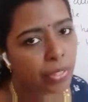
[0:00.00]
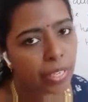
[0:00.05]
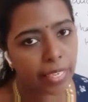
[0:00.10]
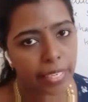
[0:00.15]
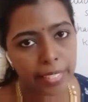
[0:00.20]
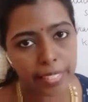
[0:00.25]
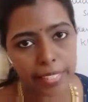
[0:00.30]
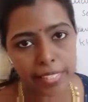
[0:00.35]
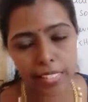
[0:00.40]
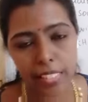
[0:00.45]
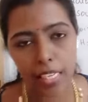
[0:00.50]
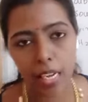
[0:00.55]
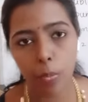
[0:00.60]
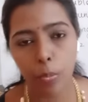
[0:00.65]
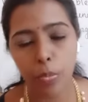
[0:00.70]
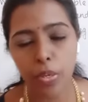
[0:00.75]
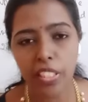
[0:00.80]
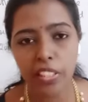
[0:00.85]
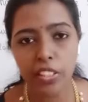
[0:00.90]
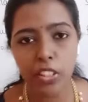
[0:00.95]
For
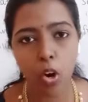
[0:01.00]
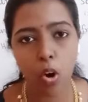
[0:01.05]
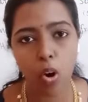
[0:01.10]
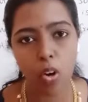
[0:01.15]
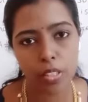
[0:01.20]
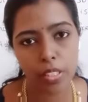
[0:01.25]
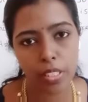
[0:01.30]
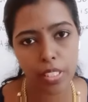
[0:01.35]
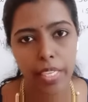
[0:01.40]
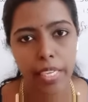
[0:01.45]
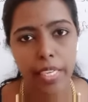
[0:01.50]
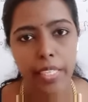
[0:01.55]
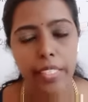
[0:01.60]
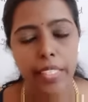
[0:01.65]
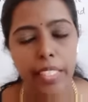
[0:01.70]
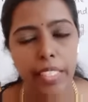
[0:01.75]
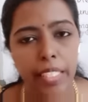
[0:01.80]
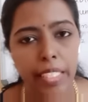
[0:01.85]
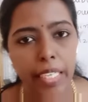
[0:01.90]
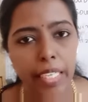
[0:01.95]
example, dogs
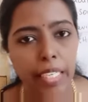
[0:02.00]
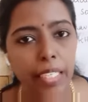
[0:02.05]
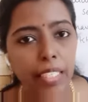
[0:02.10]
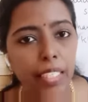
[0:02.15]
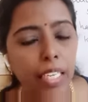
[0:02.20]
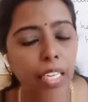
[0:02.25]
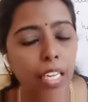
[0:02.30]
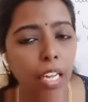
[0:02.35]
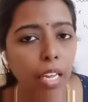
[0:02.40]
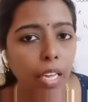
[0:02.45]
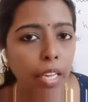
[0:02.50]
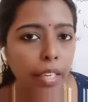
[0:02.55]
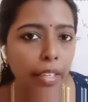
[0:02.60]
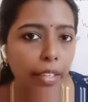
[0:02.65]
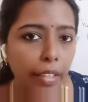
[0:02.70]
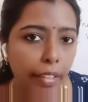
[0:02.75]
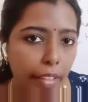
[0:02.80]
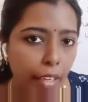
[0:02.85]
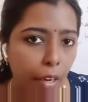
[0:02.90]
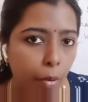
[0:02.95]
can hear
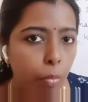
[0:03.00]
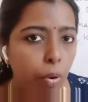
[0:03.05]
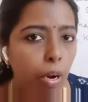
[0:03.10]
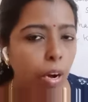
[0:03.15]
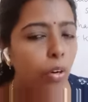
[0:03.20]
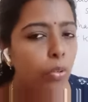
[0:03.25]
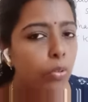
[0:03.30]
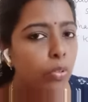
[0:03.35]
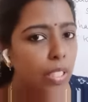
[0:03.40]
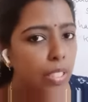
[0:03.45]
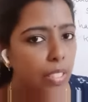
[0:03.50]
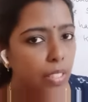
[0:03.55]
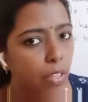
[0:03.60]
above the